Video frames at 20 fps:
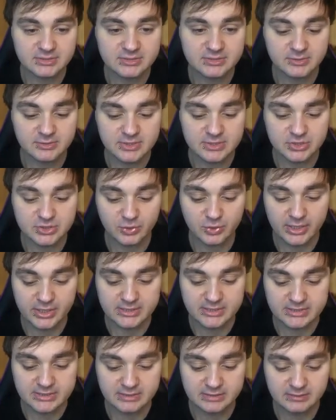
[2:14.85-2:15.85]
do you enjoy
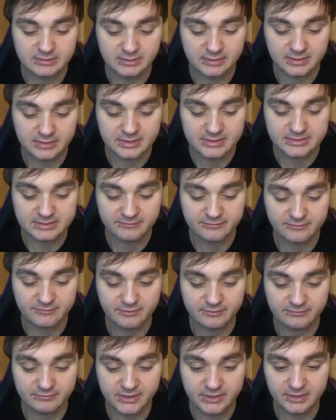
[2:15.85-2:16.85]
it still? Is it
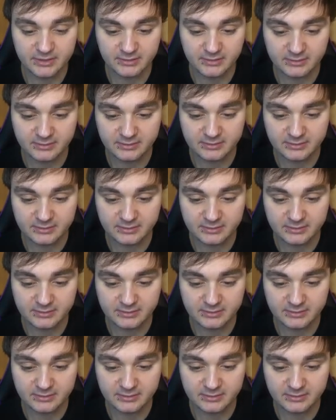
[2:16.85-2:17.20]
fun for you?